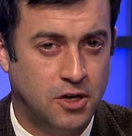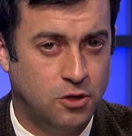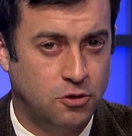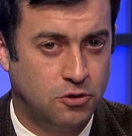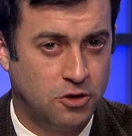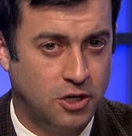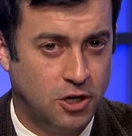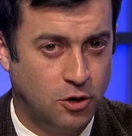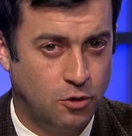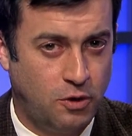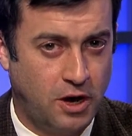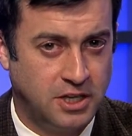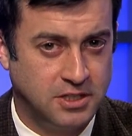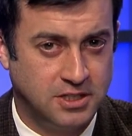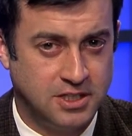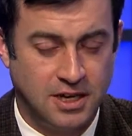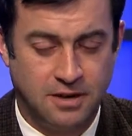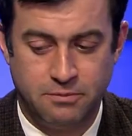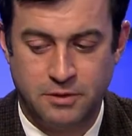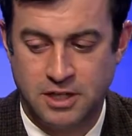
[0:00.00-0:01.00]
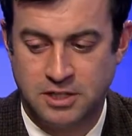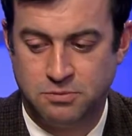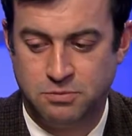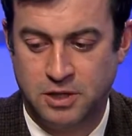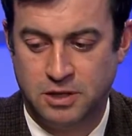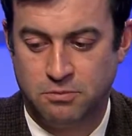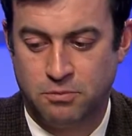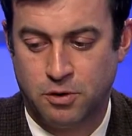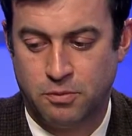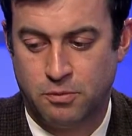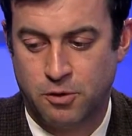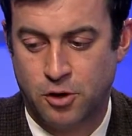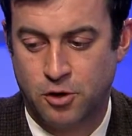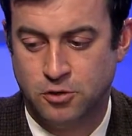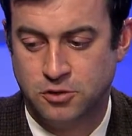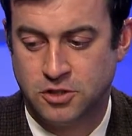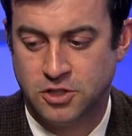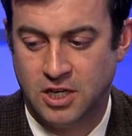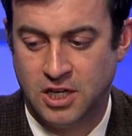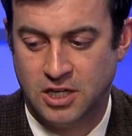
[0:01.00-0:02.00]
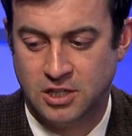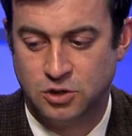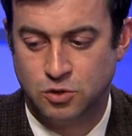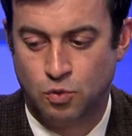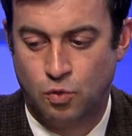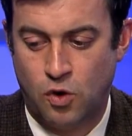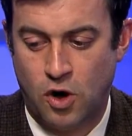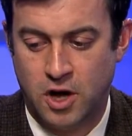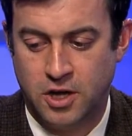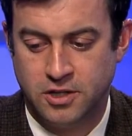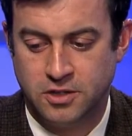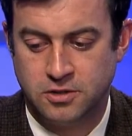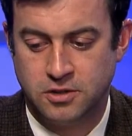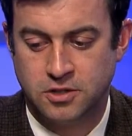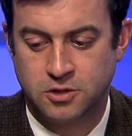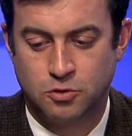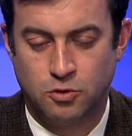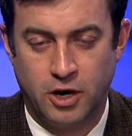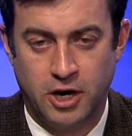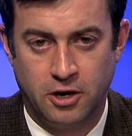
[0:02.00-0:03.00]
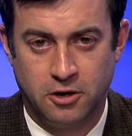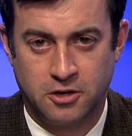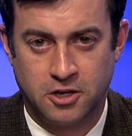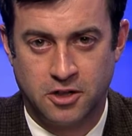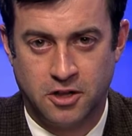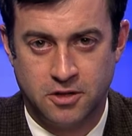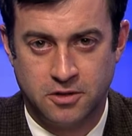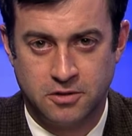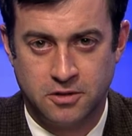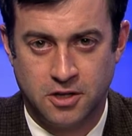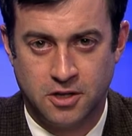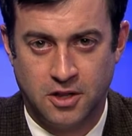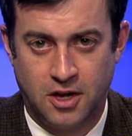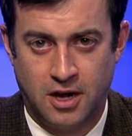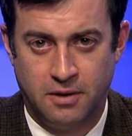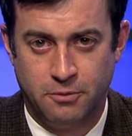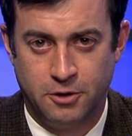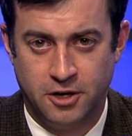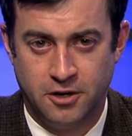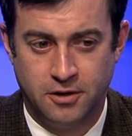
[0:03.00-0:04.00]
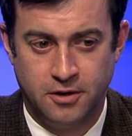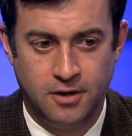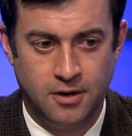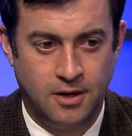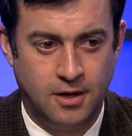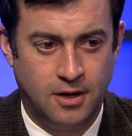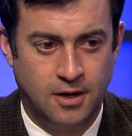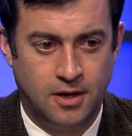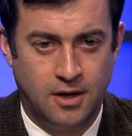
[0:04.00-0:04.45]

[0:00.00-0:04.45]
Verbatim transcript: The nuclear waste dump that's being proposed is one square kilometer.